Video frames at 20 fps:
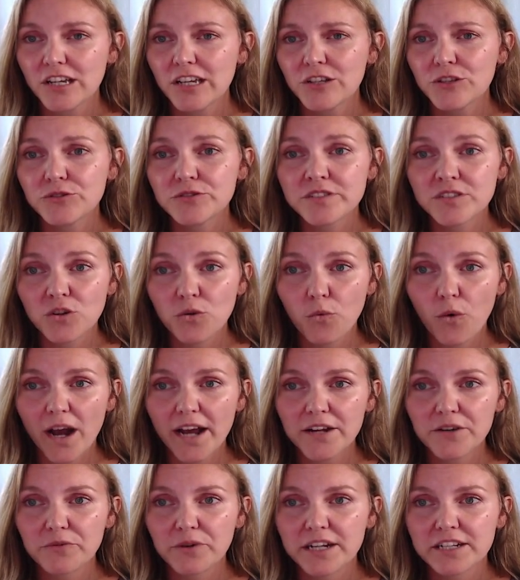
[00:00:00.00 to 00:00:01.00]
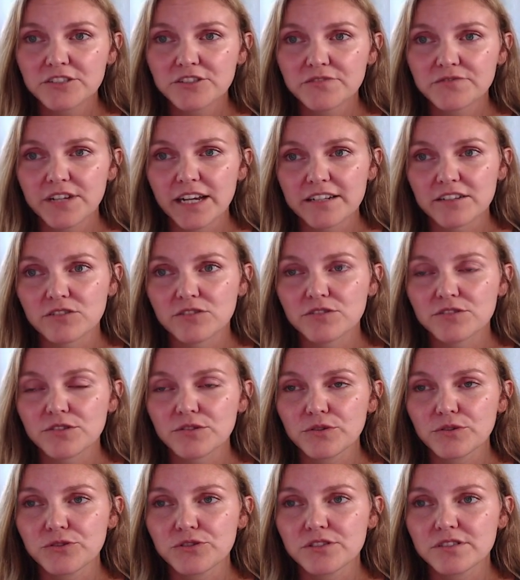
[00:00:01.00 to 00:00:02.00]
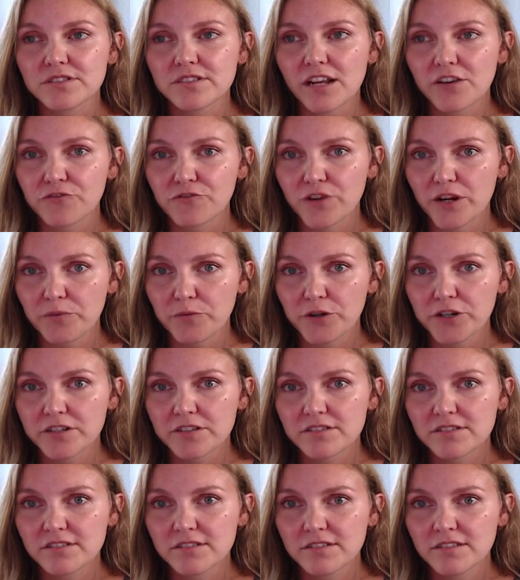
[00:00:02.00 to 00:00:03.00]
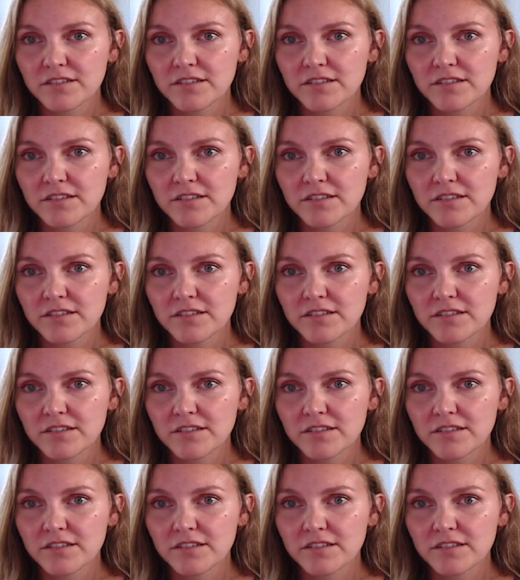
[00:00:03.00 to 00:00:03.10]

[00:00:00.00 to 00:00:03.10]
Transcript: using a wide range of technical solutions and frameworks.